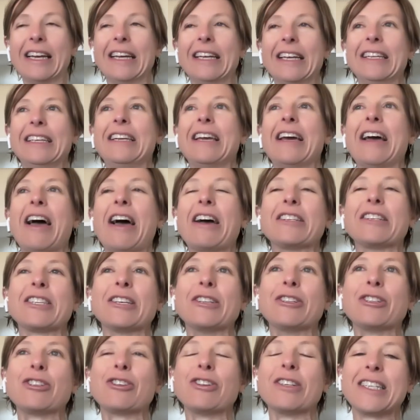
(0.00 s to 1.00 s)
Yeah, yeah, it's
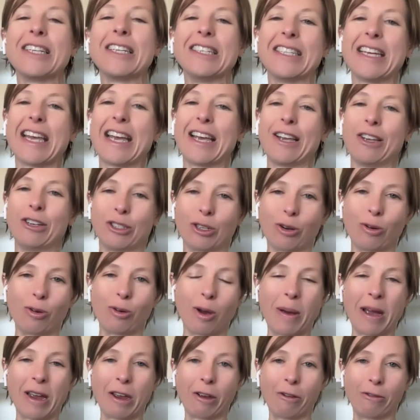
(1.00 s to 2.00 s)
interesting to hear you talk
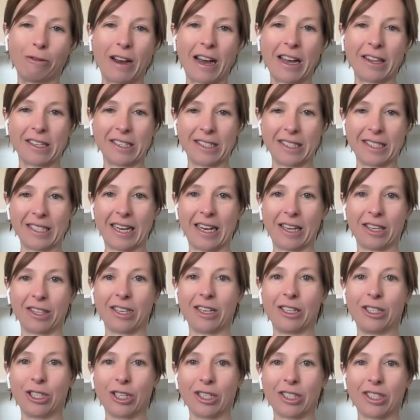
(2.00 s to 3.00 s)
about your father's death
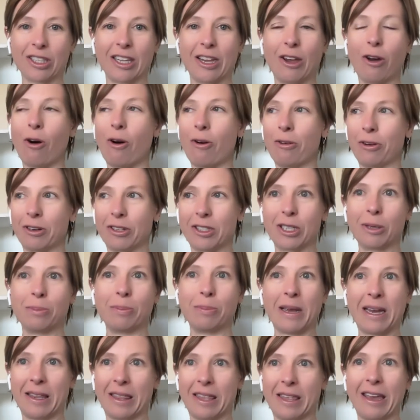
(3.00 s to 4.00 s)
and just the honor to
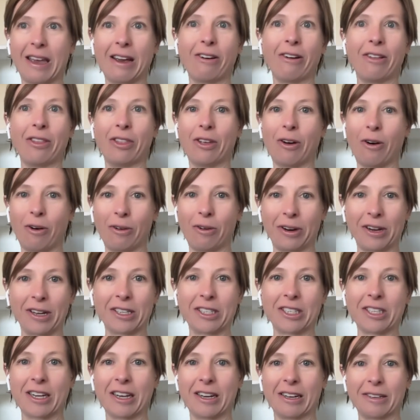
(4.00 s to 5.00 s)
be there and the honor
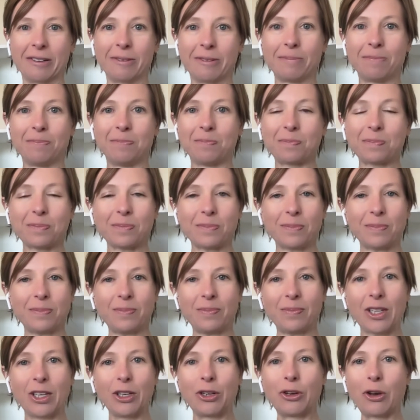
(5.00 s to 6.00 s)
to
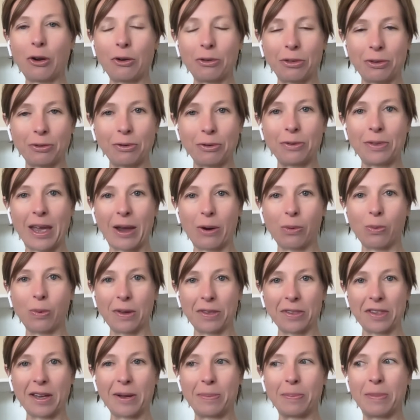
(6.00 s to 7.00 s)
go through that with
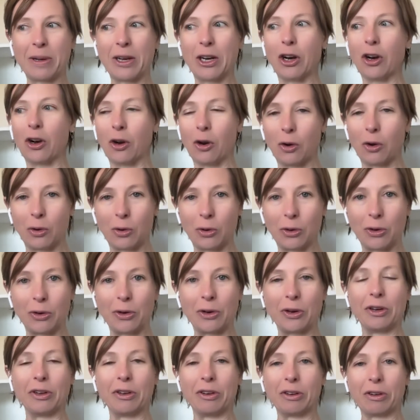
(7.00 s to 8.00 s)
him and
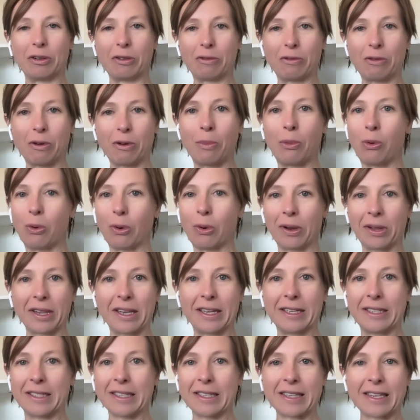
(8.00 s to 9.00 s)
learn from all of
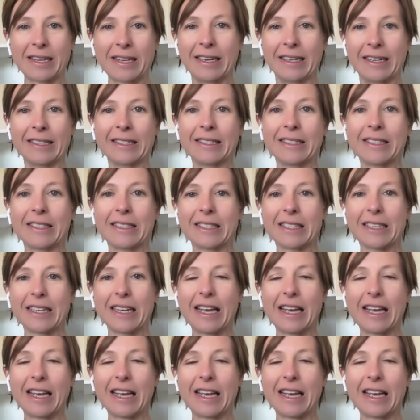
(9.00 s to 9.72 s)
these things.